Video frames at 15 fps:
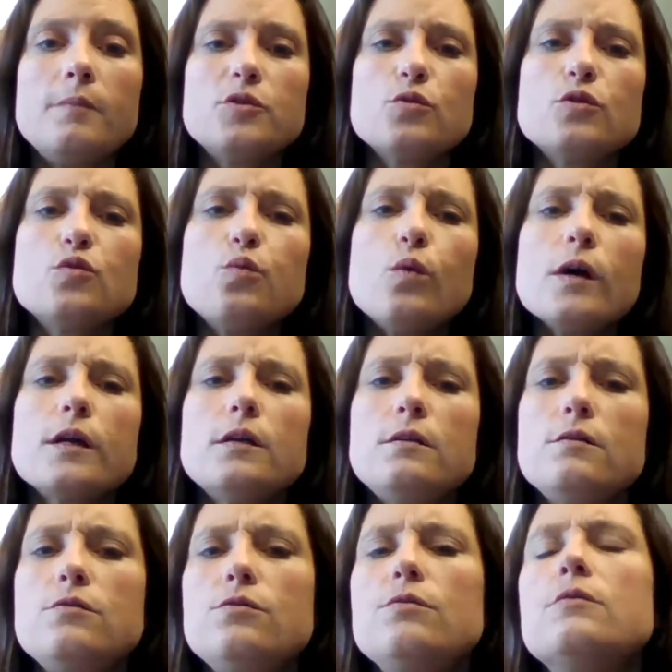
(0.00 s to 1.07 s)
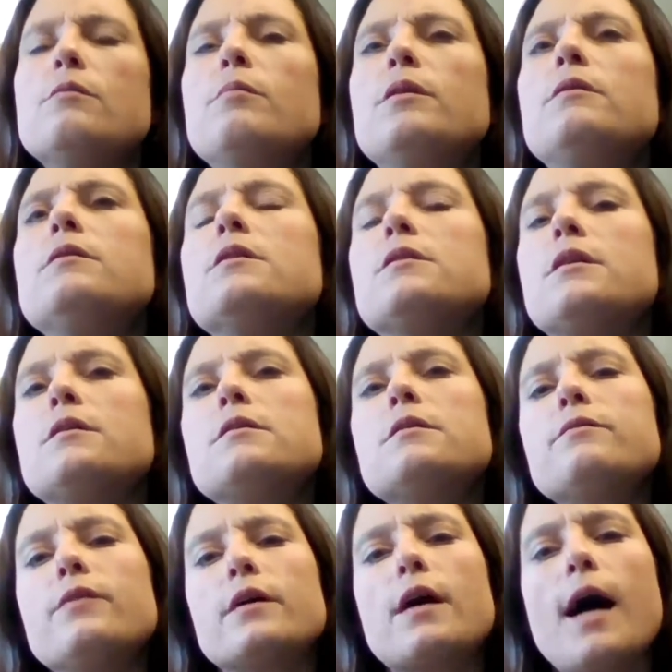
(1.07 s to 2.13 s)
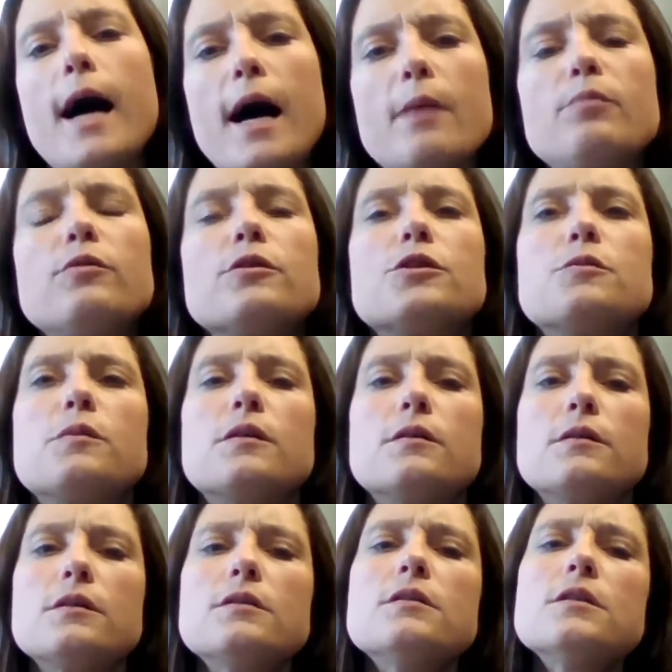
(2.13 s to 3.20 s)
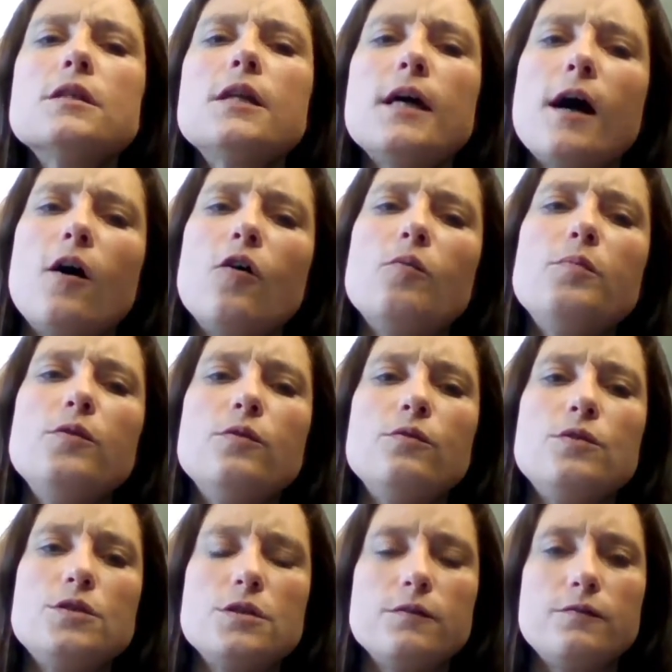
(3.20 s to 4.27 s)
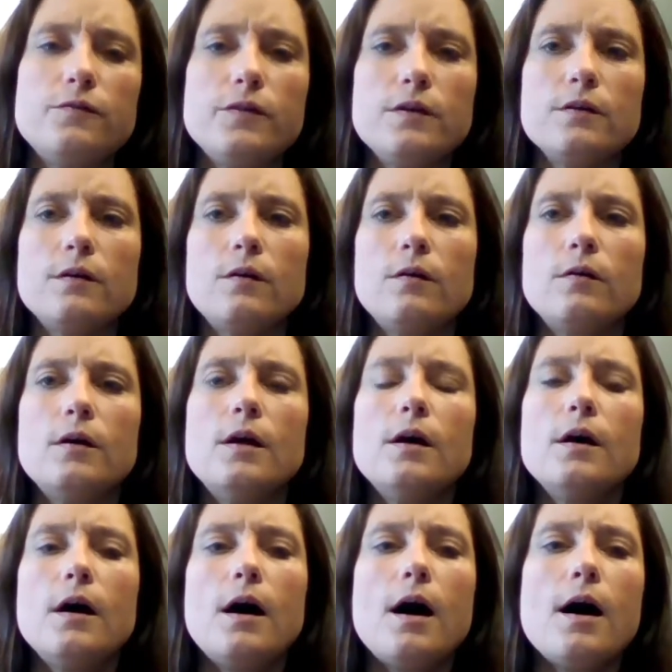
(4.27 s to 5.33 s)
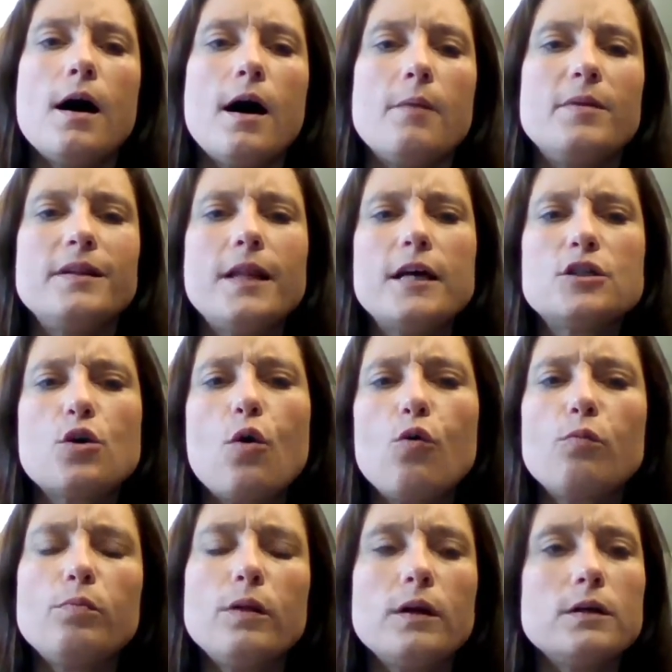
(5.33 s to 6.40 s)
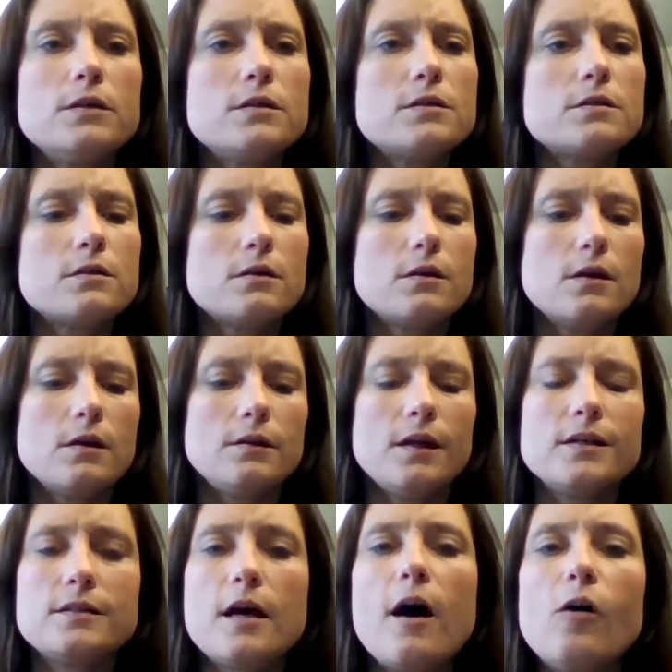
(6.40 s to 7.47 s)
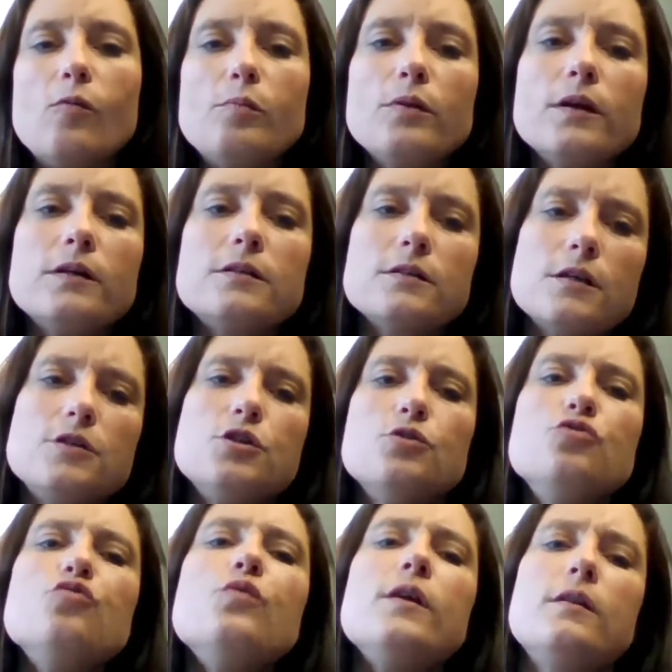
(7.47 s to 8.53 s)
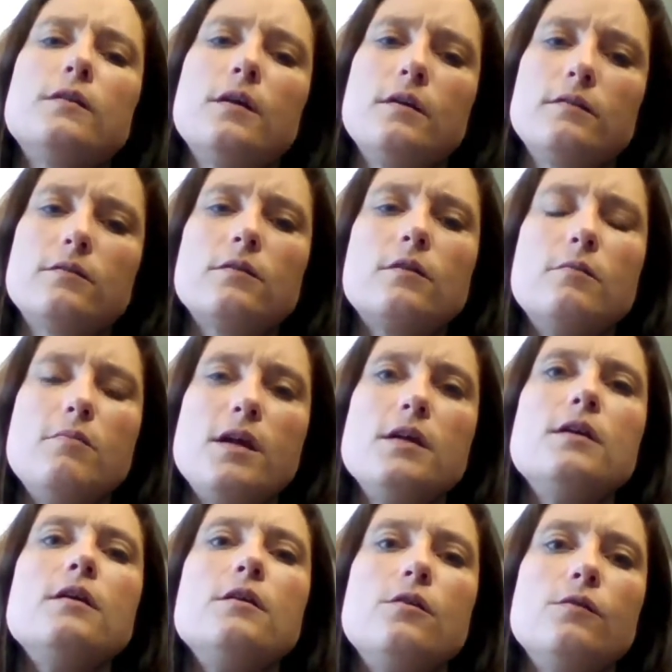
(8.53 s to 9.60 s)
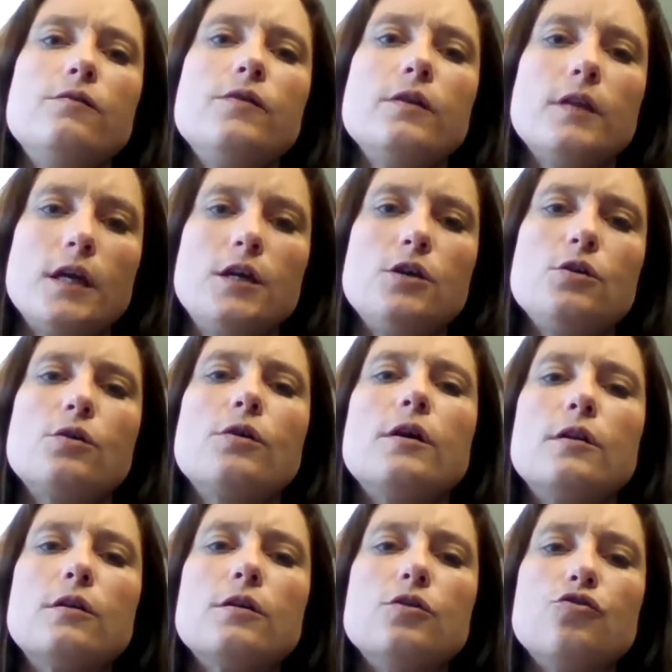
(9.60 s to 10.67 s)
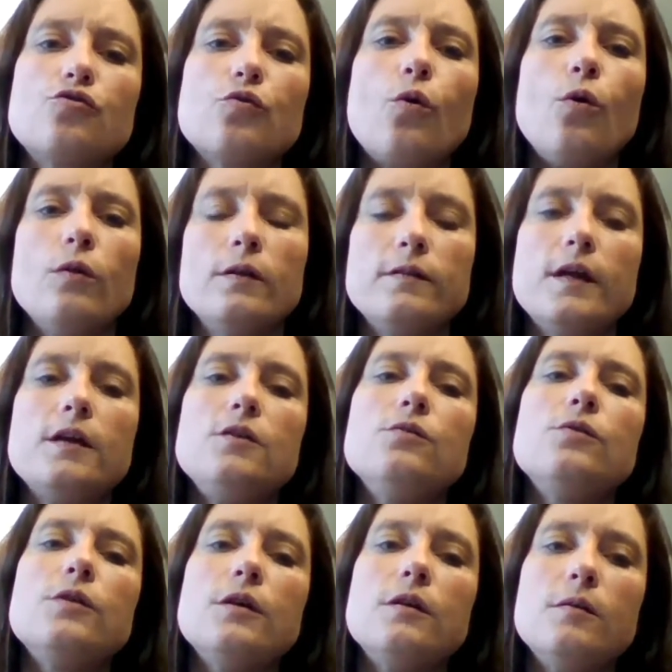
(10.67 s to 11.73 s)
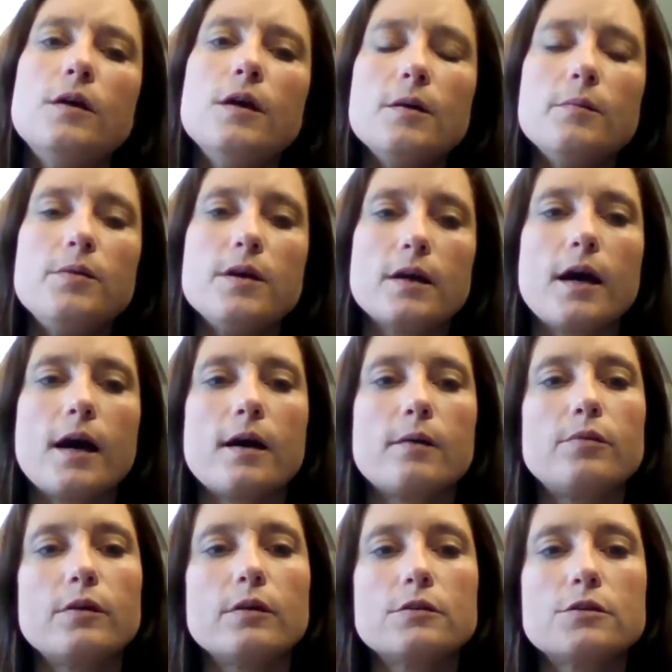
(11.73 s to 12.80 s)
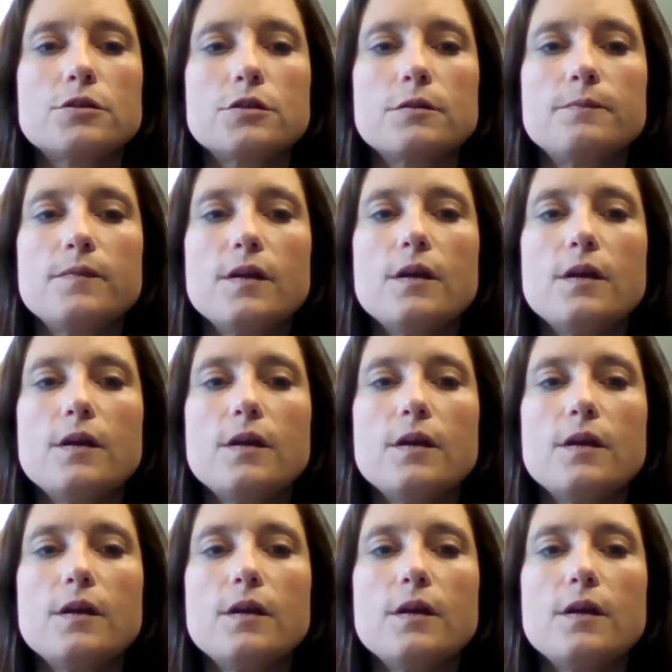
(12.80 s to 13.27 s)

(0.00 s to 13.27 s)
So it's what can you do to build a sense of accomplishment? This is going to help you to feel less hopeless, less helpless, because you're doing things that are making you feel like you're in control and that you can be accomplished.